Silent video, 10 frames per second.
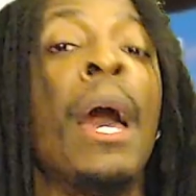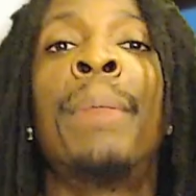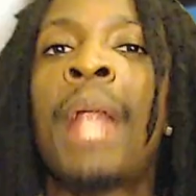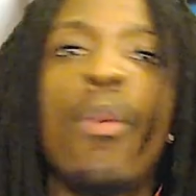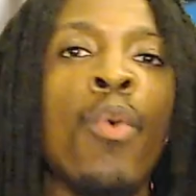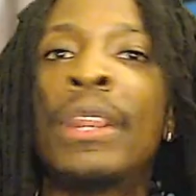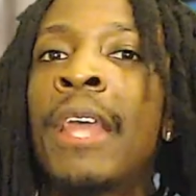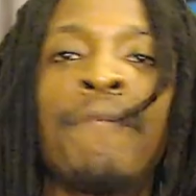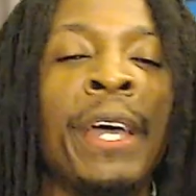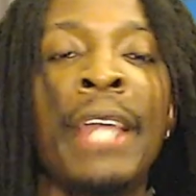but I want that
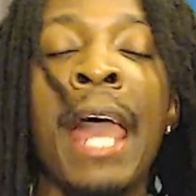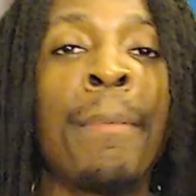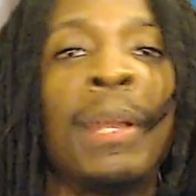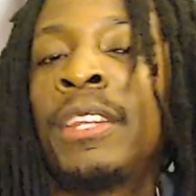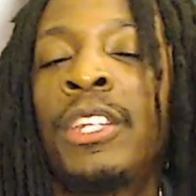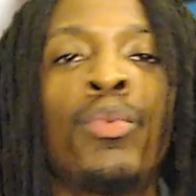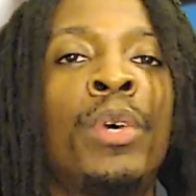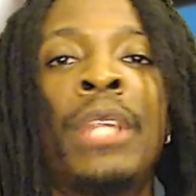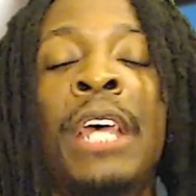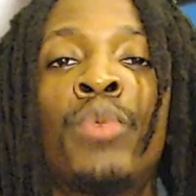fight to happen. I think
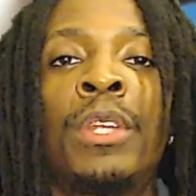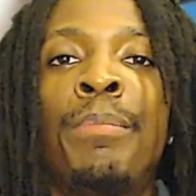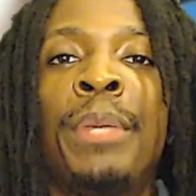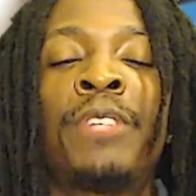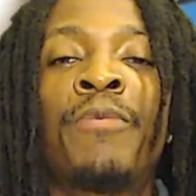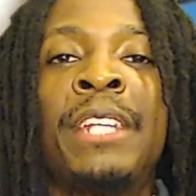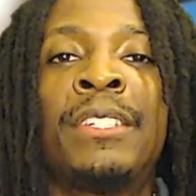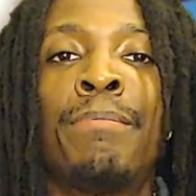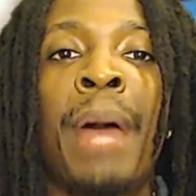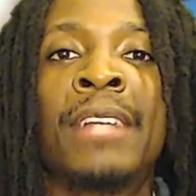that's one of the biggest fights in
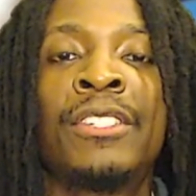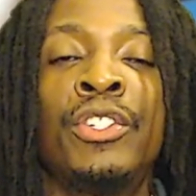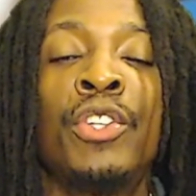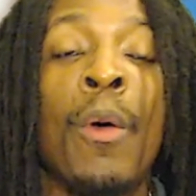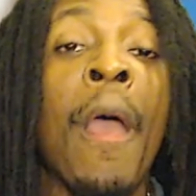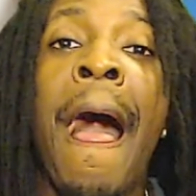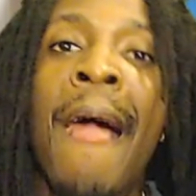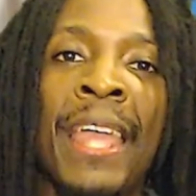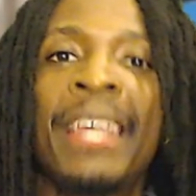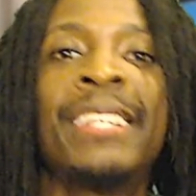boxing, you know? I
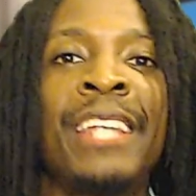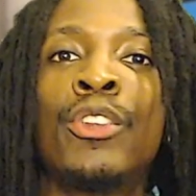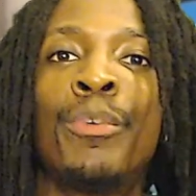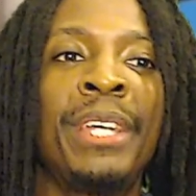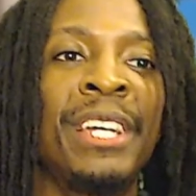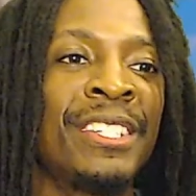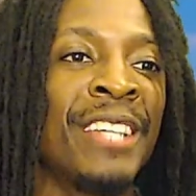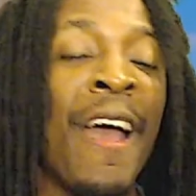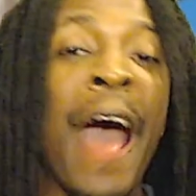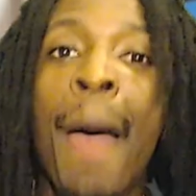like Canelo because
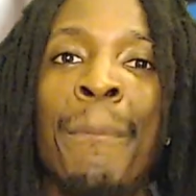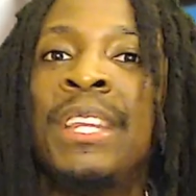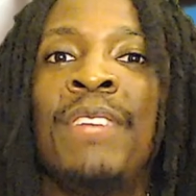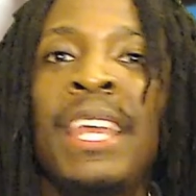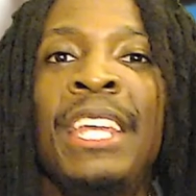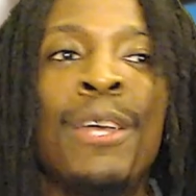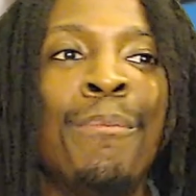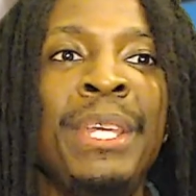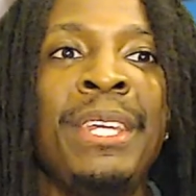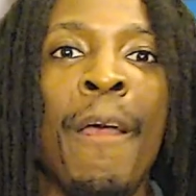I believe that he could
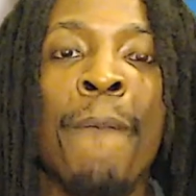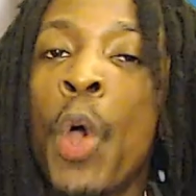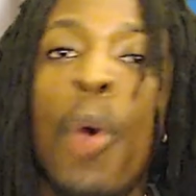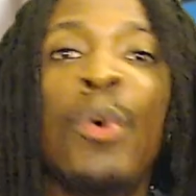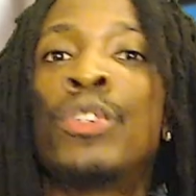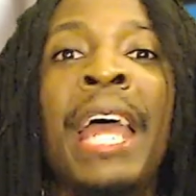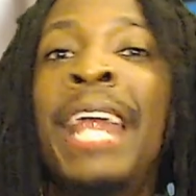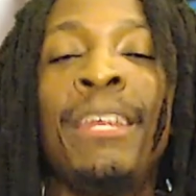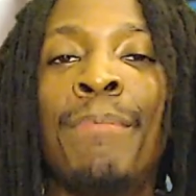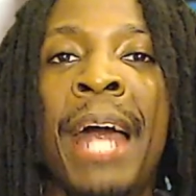beat almost
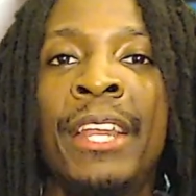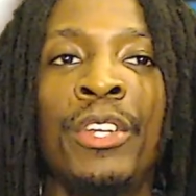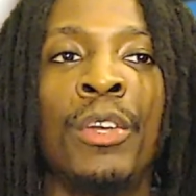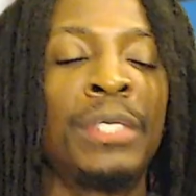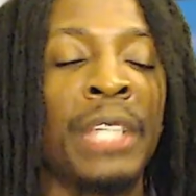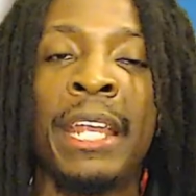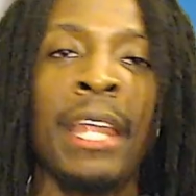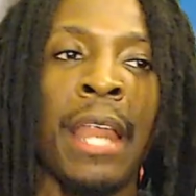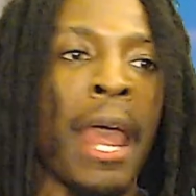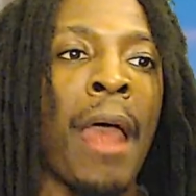anybody, you know what I'm
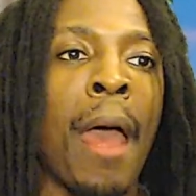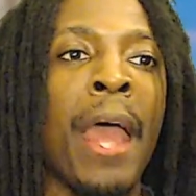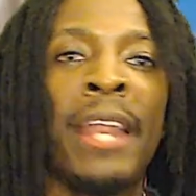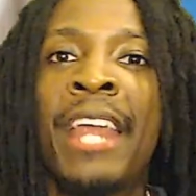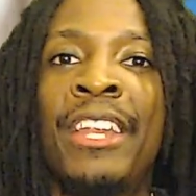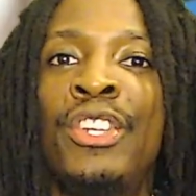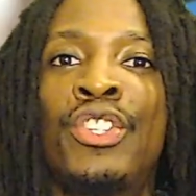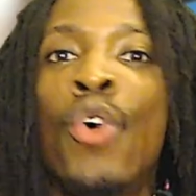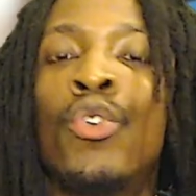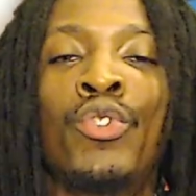saying? And he
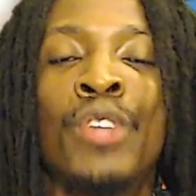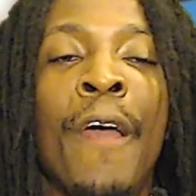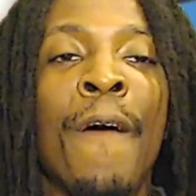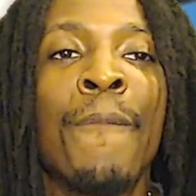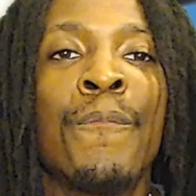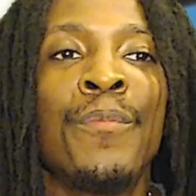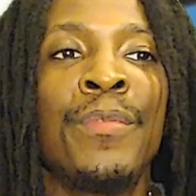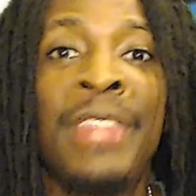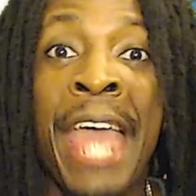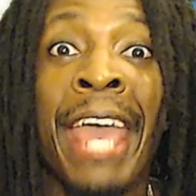shows
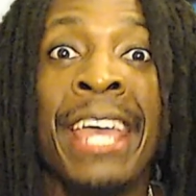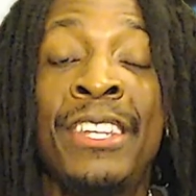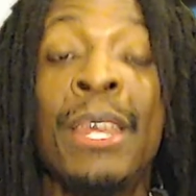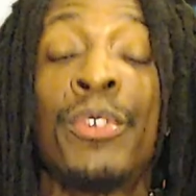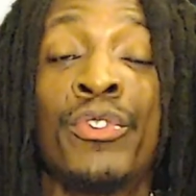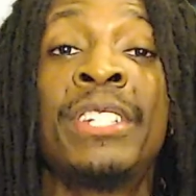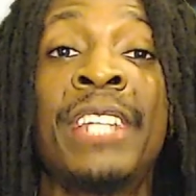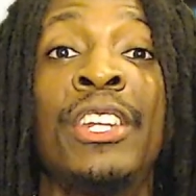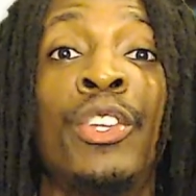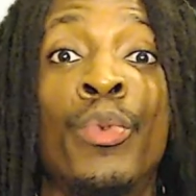that and demonstrates that
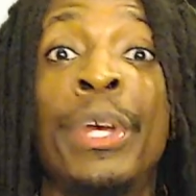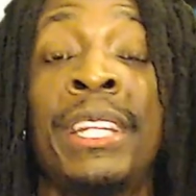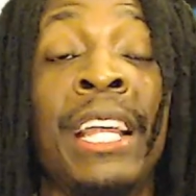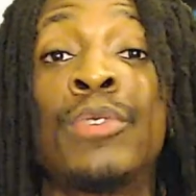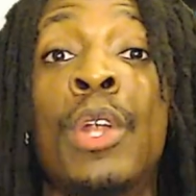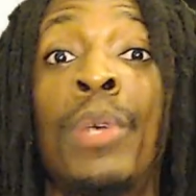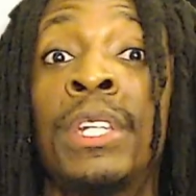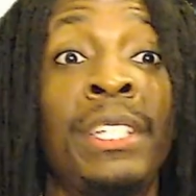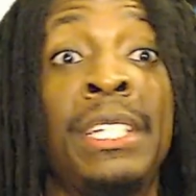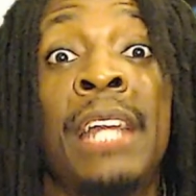in the ring. That's what I want to
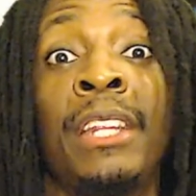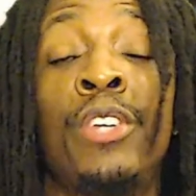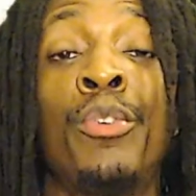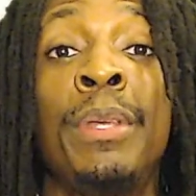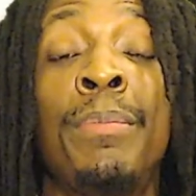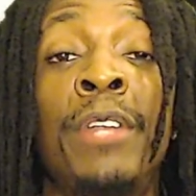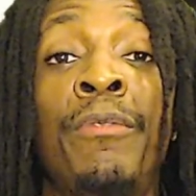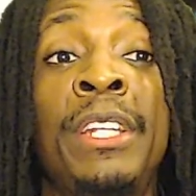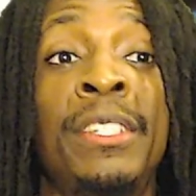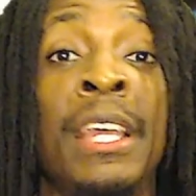see, and I think he'll beat Benavidez